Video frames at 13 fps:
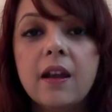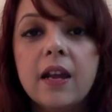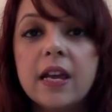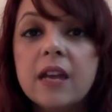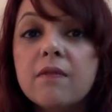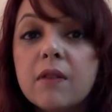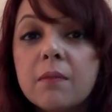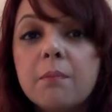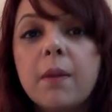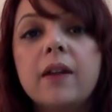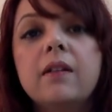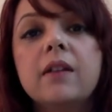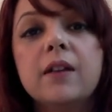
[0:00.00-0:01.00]
Even
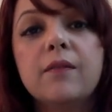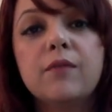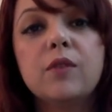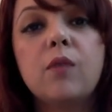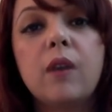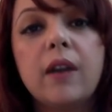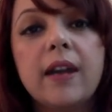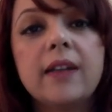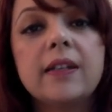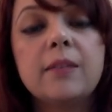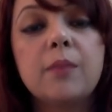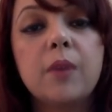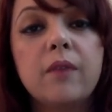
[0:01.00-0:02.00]
better if you are
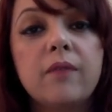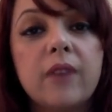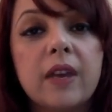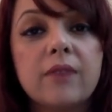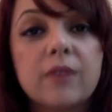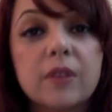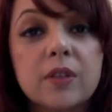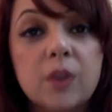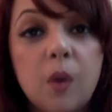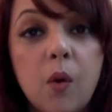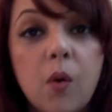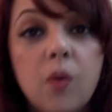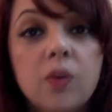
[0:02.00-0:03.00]
18.5 years
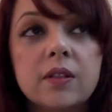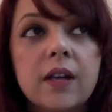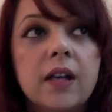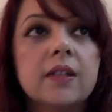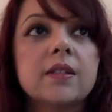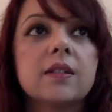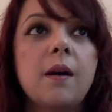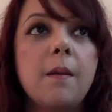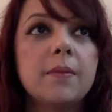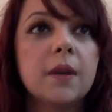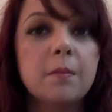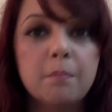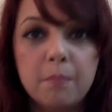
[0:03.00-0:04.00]
old, that is
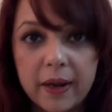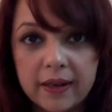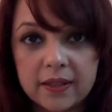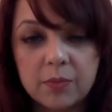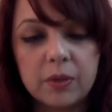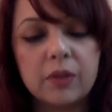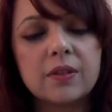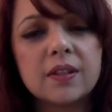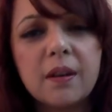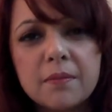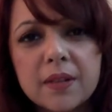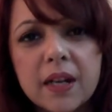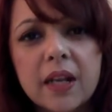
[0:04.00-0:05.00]
the best, because
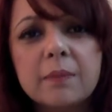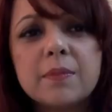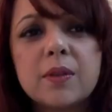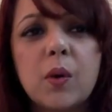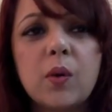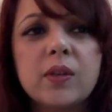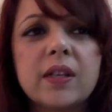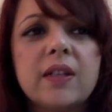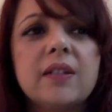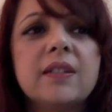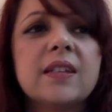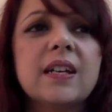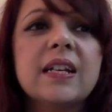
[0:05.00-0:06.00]
sometimes the
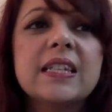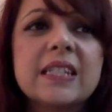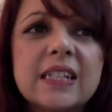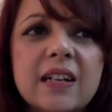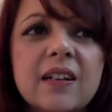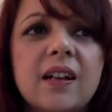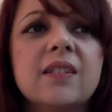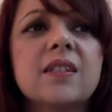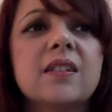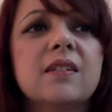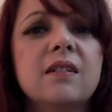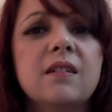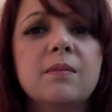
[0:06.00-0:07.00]
hotels still
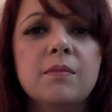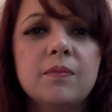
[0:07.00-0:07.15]
consider